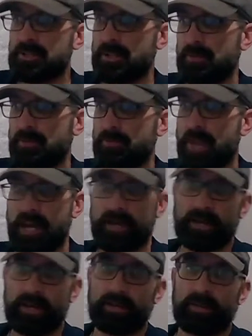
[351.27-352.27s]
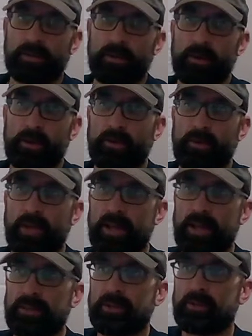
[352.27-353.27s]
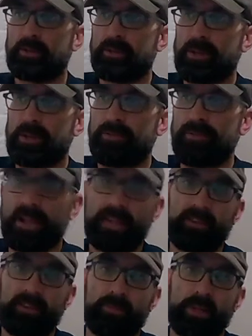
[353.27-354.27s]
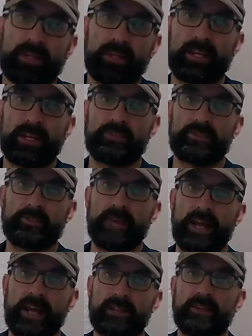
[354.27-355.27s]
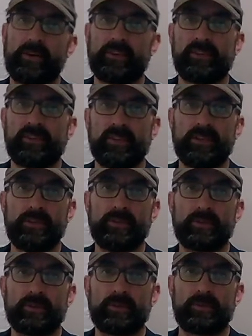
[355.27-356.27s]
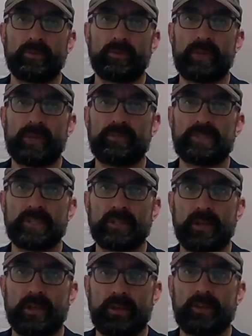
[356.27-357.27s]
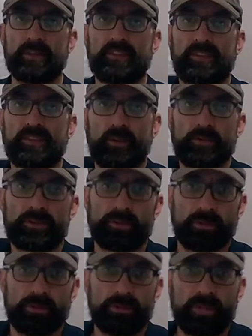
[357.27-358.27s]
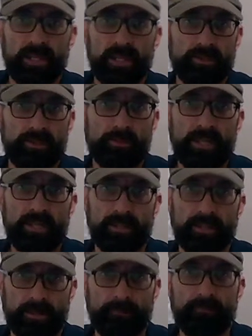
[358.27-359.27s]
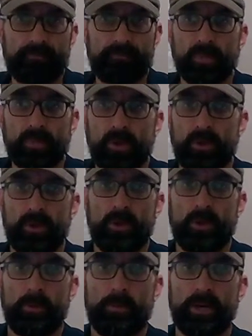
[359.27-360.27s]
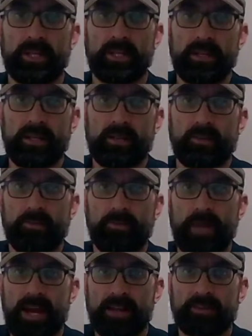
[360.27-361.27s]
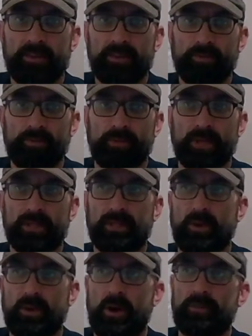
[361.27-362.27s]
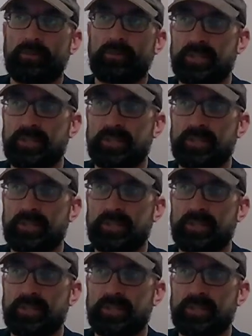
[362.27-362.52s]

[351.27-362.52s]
you back. And their fans might engage you back. And all of a sudden you're leveraging the social in your media. But again, it goes back to really offering